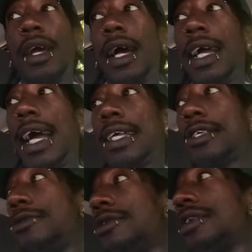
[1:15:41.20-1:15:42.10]
I ain't
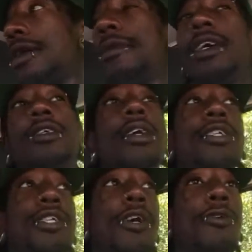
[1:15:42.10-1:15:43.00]
asking you to send me
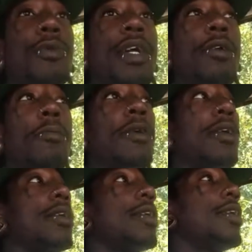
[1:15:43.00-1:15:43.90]
into a jungle either,
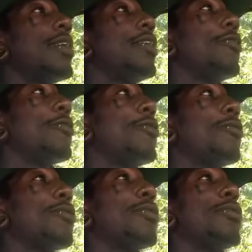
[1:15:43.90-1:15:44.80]
but you know,
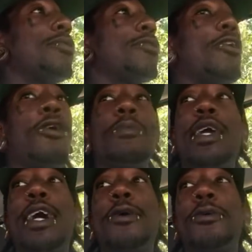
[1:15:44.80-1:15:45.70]
don't don't
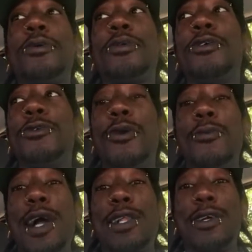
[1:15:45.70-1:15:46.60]
call me out
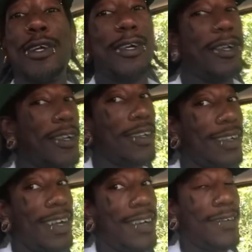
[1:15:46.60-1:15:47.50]
to do a regular
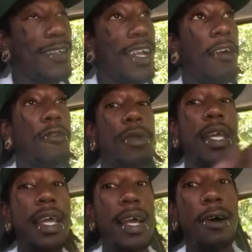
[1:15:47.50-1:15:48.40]
yard now. Now,
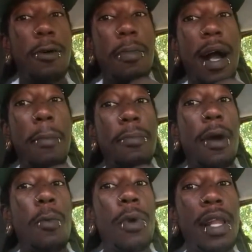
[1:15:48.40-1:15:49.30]
if you need help,
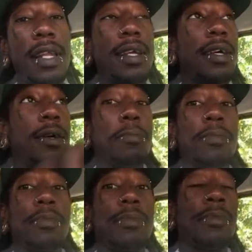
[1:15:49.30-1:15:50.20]
I'm I'm willing to come.